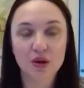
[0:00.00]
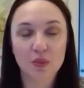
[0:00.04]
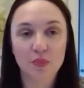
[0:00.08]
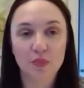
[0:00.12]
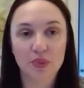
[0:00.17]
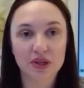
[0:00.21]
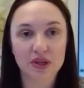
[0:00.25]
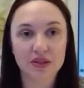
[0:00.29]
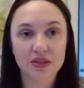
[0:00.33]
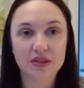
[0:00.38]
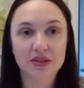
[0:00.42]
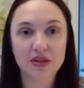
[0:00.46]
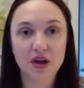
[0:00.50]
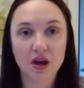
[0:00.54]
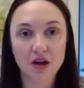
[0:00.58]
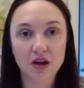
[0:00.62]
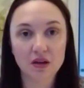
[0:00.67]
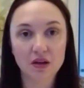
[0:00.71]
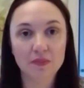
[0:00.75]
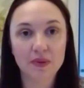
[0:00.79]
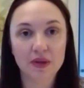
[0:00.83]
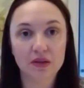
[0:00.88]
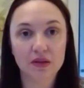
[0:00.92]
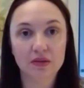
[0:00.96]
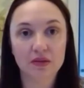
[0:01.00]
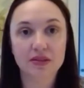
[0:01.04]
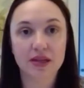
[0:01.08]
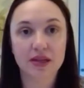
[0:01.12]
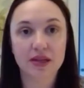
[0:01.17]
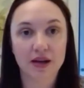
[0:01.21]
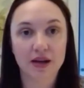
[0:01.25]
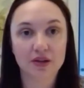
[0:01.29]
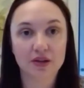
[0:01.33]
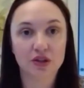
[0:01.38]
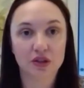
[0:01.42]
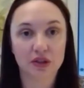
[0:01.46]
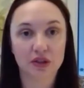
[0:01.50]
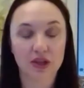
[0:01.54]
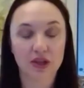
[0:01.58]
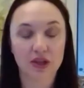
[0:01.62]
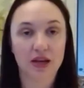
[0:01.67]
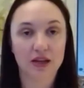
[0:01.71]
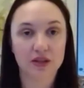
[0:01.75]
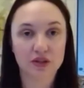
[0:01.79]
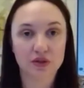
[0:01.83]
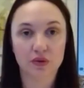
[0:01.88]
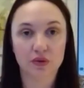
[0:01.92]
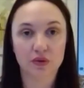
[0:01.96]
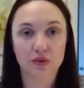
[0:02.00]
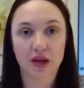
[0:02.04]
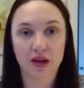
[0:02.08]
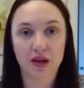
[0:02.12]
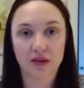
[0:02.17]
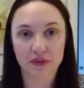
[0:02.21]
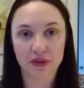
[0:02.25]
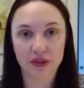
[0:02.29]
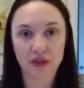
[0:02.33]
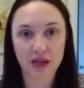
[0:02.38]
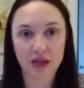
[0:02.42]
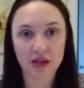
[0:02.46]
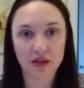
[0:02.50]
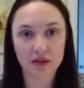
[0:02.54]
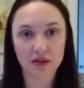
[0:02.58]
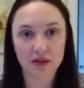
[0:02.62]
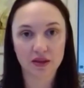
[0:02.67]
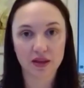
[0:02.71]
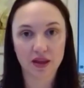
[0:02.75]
But dung beetles actually astronavigate.